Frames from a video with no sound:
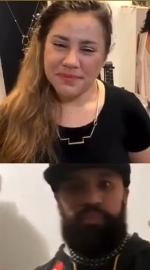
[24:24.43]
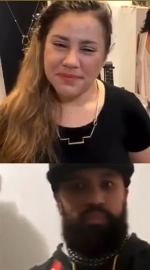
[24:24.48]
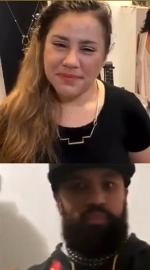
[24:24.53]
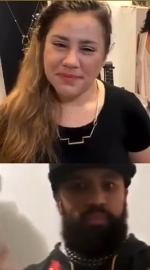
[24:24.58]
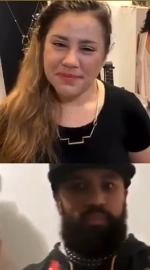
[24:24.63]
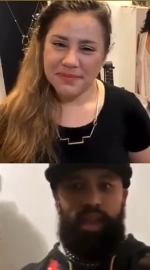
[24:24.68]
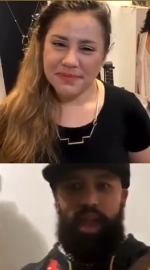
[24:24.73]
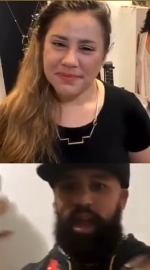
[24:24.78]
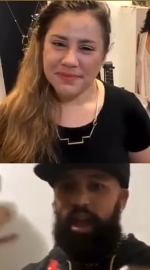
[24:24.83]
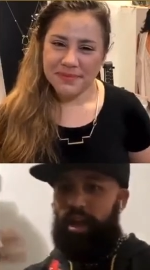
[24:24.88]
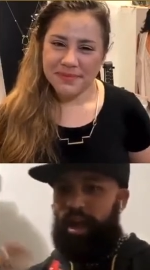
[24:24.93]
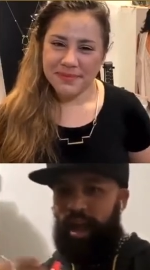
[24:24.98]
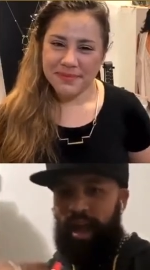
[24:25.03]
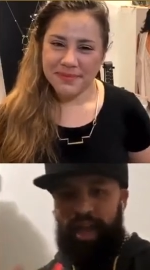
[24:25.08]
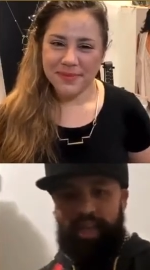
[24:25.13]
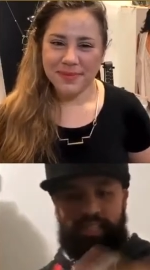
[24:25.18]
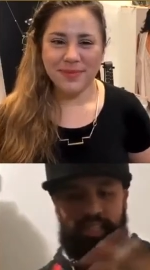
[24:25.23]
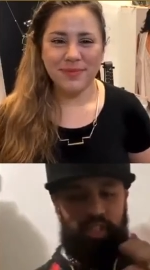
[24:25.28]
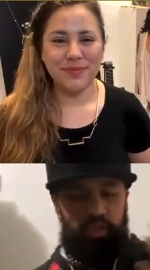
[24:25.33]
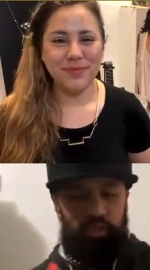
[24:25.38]
Speaker 1: has this
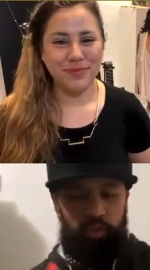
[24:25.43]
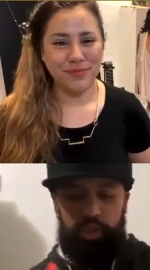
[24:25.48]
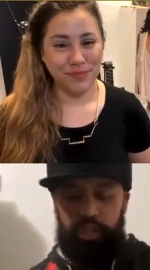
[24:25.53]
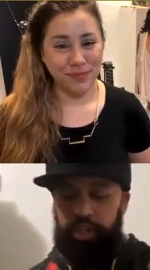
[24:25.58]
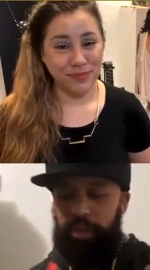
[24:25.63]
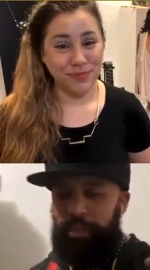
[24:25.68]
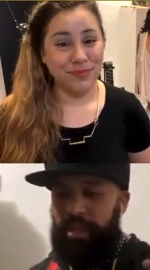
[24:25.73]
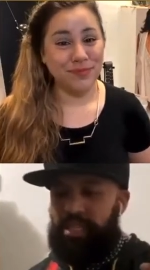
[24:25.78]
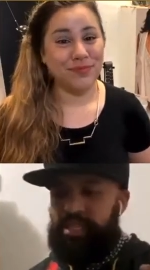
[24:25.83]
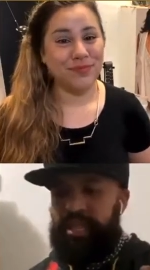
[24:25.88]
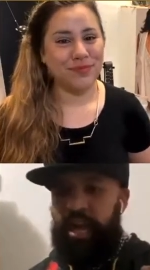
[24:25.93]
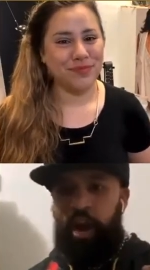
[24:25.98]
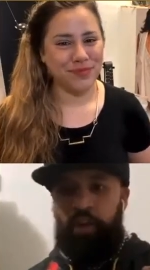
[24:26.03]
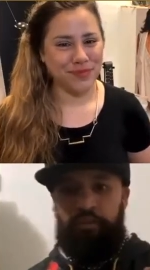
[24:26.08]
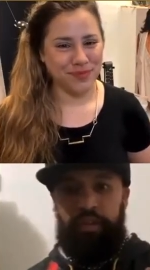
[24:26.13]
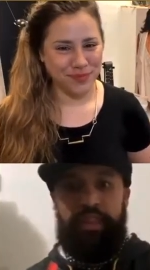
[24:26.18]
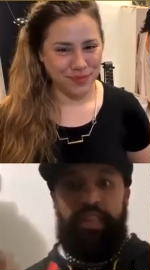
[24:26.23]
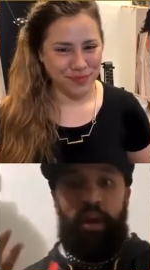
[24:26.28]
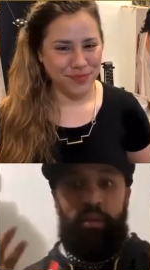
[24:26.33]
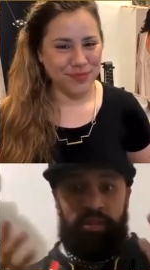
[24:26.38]
really amazing outfit that
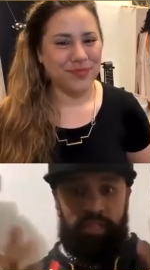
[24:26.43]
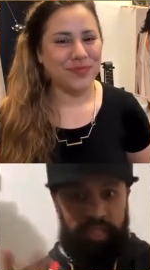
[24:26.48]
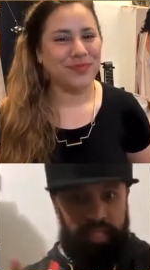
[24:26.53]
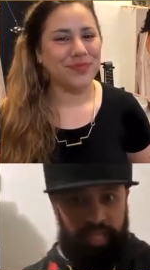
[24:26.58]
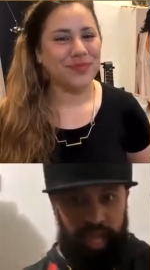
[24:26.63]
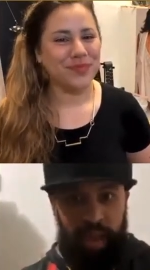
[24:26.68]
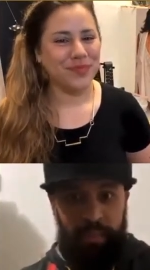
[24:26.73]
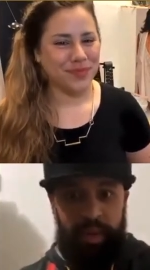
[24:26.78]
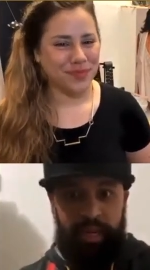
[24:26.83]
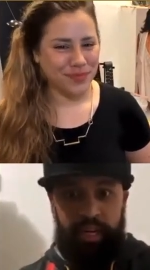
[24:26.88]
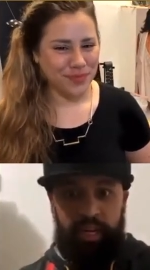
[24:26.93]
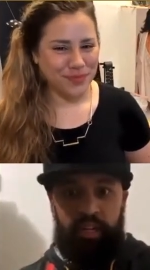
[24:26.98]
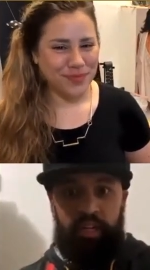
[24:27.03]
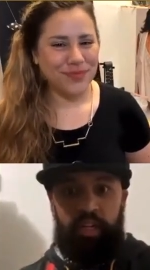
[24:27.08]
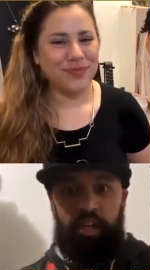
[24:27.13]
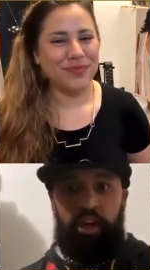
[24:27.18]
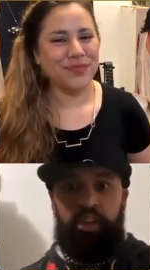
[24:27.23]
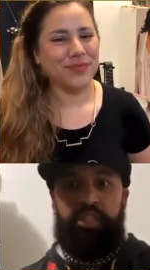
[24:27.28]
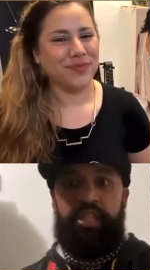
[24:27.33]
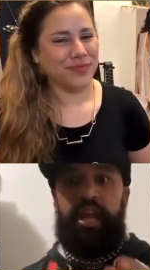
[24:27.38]
was designed by Nicolas
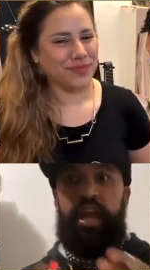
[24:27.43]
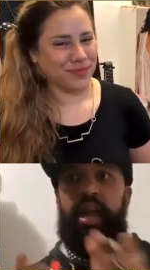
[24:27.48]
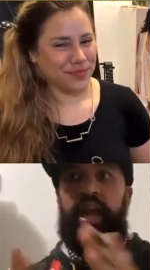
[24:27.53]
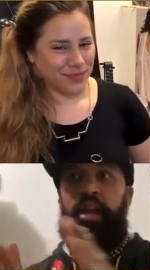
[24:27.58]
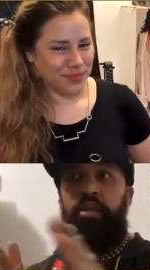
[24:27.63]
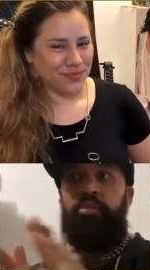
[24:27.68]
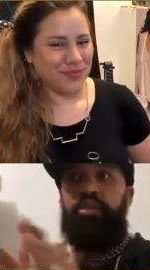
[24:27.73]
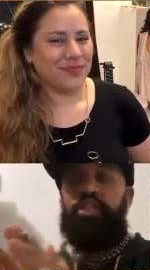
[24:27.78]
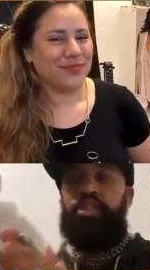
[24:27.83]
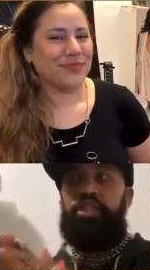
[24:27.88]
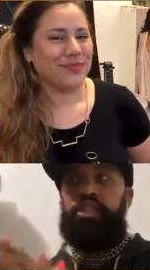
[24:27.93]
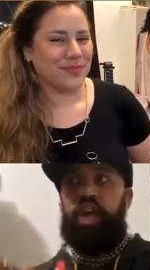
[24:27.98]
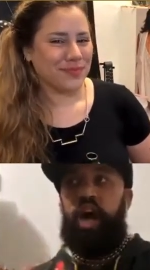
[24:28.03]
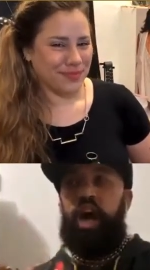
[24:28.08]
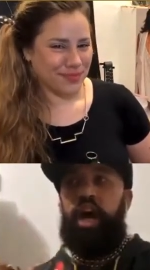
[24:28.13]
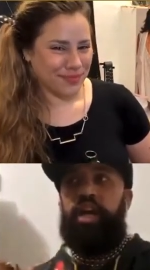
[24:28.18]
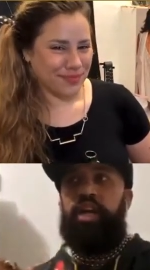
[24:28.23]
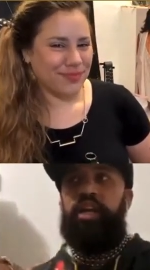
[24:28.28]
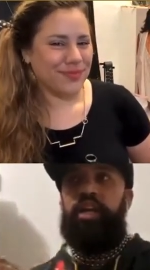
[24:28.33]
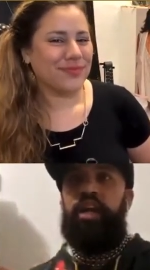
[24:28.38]
Ghesquière and it was done
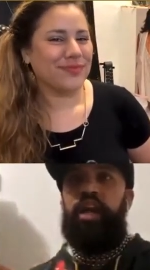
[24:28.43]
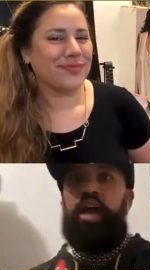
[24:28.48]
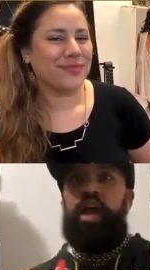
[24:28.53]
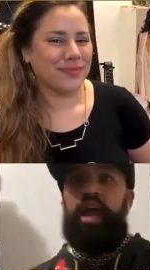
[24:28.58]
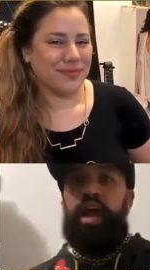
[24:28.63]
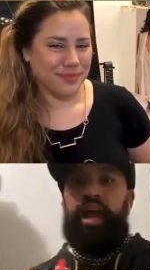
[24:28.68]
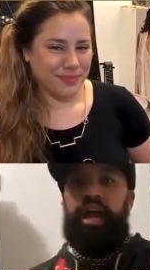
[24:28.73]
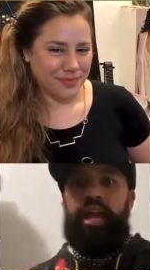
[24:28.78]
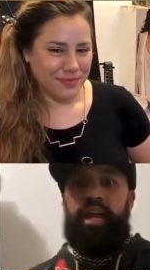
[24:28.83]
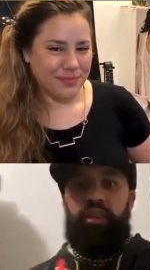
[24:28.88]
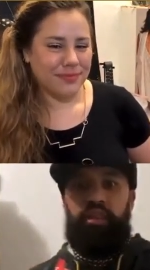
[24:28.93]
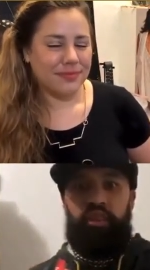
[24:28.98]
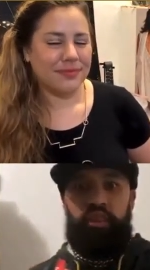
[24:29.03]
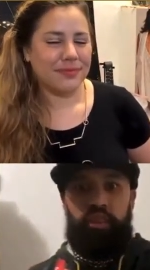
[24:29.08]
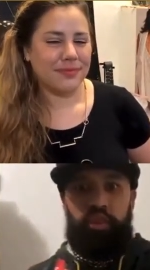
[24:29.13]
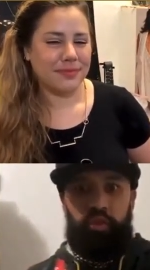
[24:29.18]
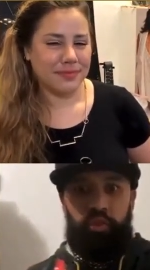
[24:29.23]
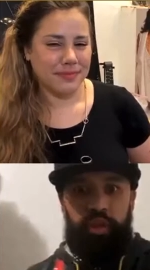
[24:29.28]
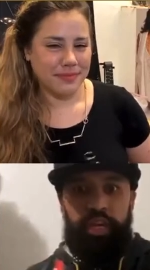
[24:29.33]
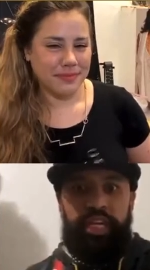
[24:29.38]
in
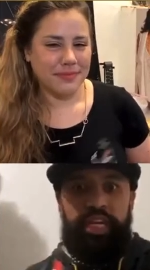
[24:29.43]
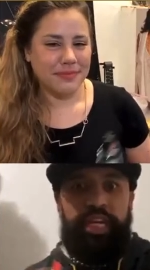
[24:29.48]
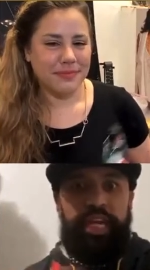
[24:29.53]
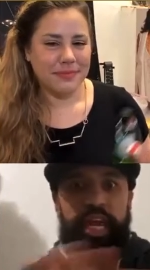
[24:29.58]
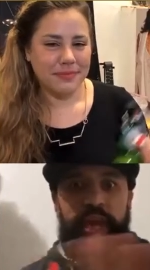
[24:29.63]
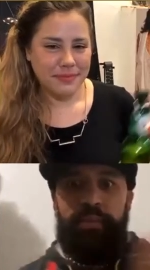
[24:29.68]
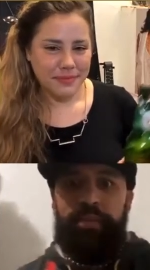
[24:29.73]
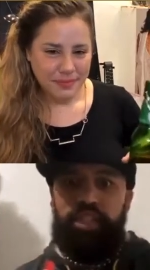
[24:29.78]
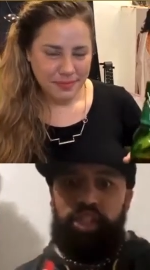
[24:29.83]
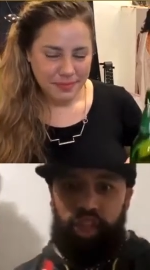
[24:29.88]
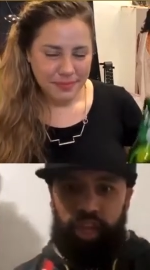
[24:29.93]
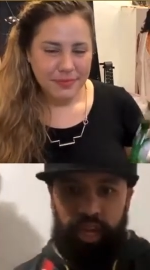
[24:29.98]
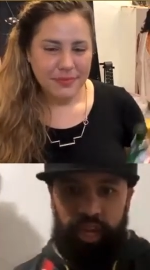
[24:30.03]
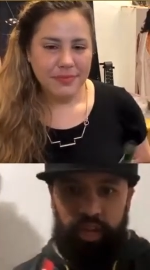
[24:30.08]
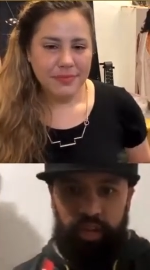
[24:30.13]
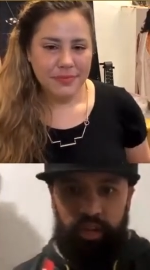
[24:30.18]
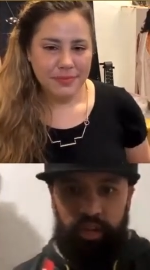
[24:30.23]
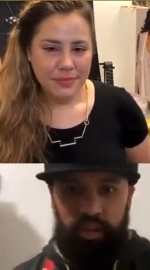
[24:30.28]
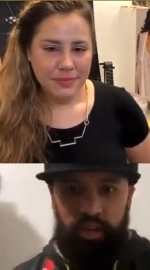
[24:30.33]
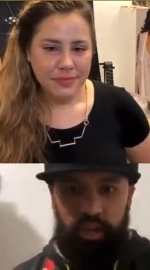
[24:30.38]
3D imaging.
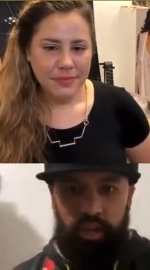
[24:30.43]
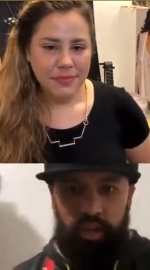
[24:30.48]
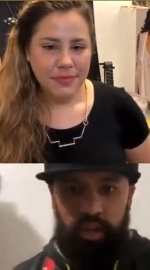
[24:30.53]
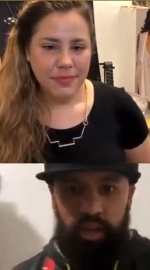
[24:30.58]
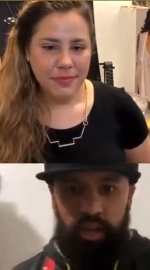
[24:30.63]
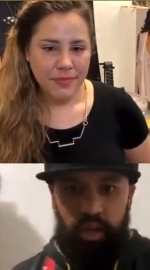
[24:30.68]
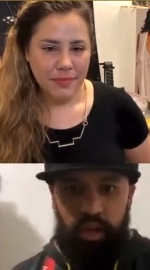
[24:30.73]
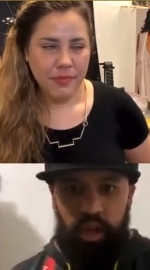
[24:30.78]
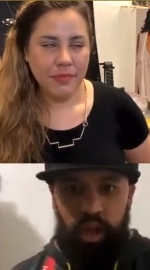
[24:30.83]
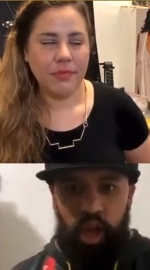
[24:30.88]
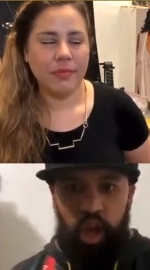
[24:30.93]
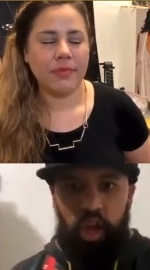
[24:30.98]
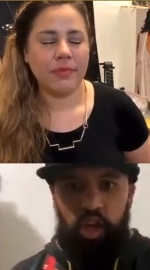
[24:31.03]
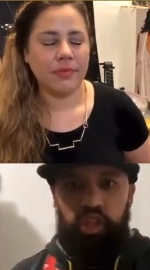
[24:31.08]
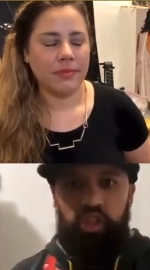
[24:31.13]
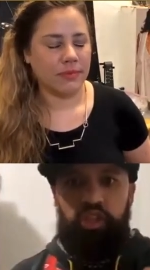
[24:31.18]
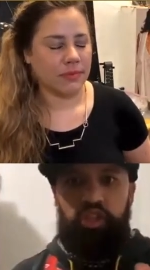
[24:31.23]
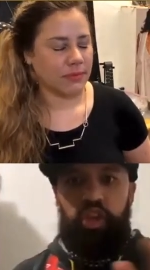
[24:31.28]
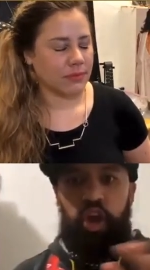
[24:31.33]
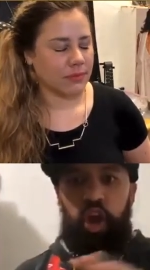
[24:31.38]

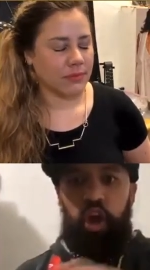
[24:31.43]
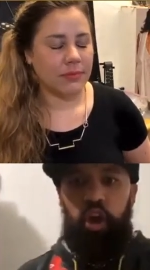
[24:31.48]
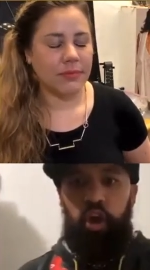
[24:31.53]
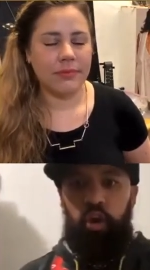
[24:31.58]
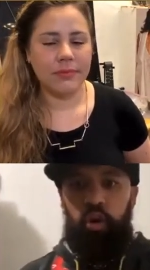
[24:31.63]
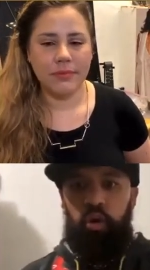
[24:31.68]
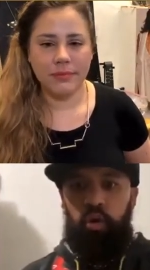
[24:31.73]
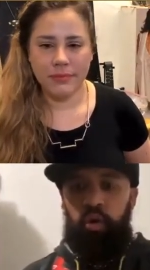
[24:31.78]
So